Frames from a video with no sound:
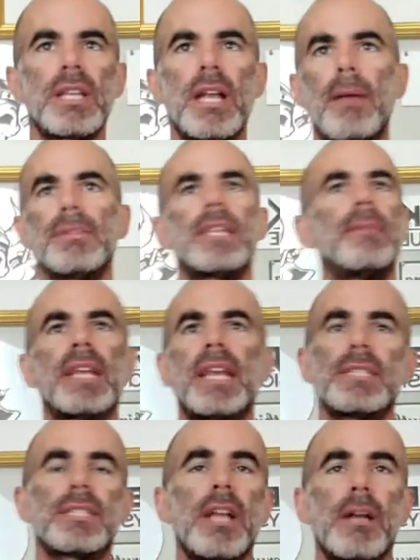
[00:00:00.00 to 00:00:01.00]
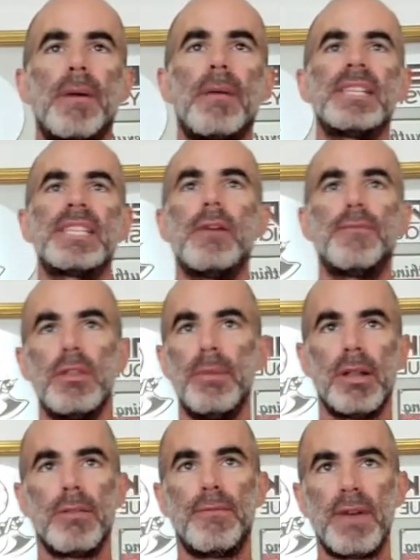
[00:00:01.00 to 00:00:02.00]
A couple times I get stuck by myself in the
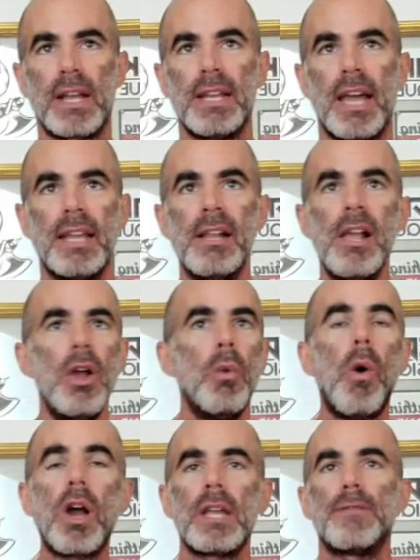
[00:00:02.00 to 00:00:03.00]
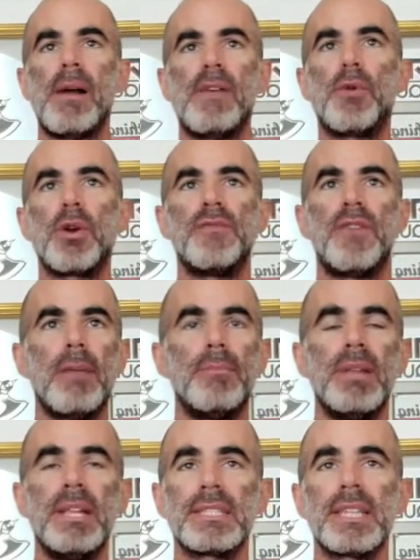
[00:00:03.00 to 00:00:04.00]
middle of the fucking night walking for about 45
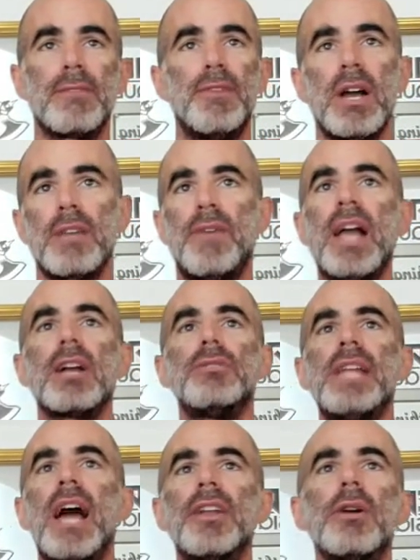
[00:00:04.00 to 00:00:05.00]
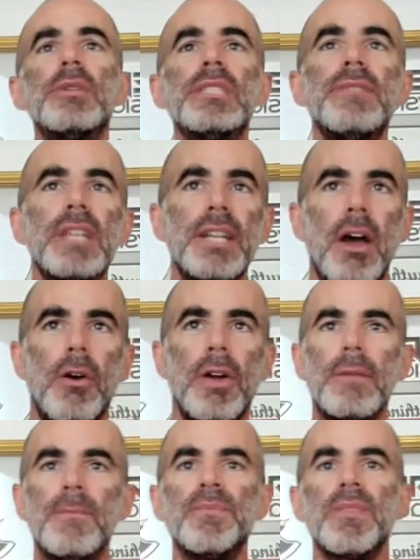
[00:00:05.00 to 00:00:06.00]
minutes. Like, fuck, if I go down, no one's even going to know
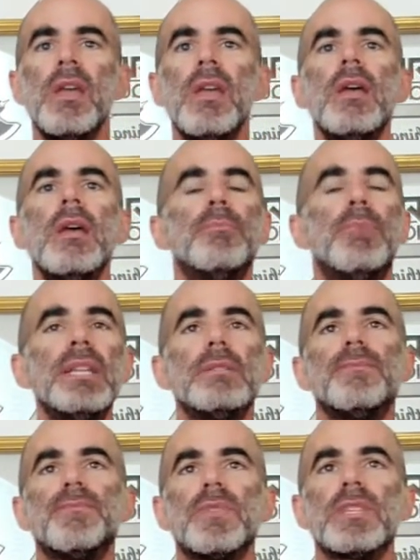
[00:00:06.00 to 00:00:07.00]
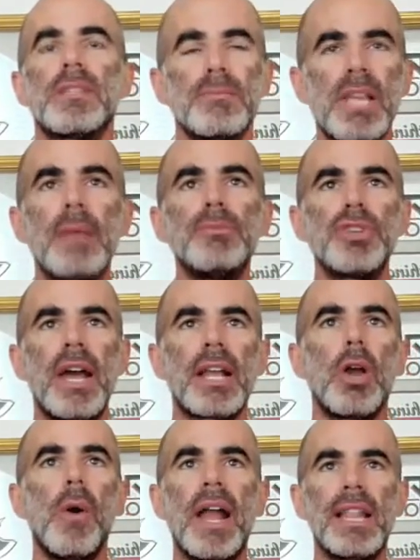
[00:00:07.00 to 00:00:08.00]
it. But sometimes you got to
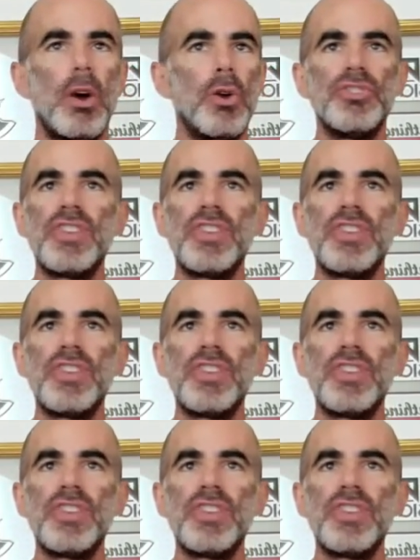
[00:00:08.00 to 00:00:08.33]
go out alone.